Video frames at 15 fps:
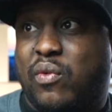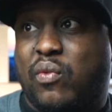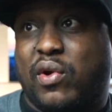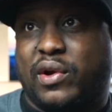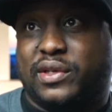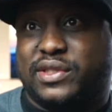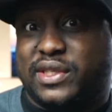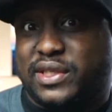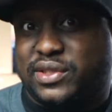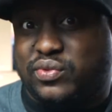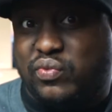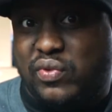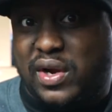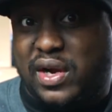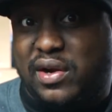works, as
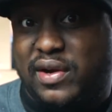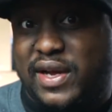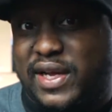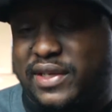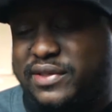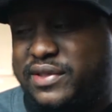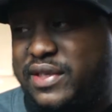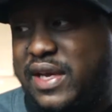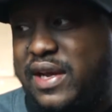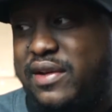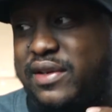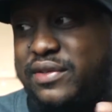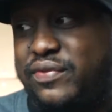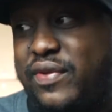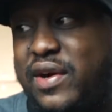well as
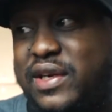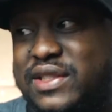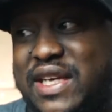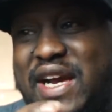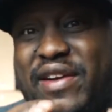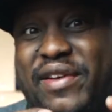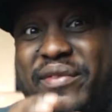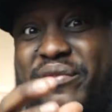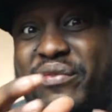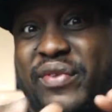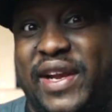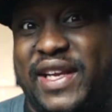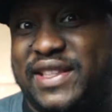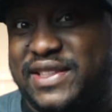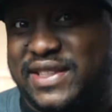far as how it
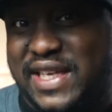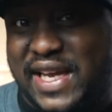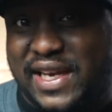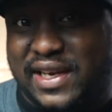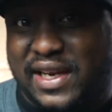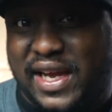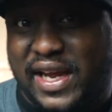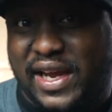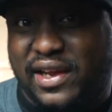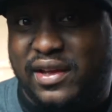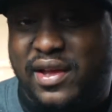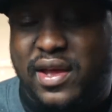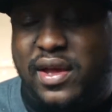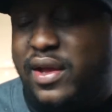reads that light.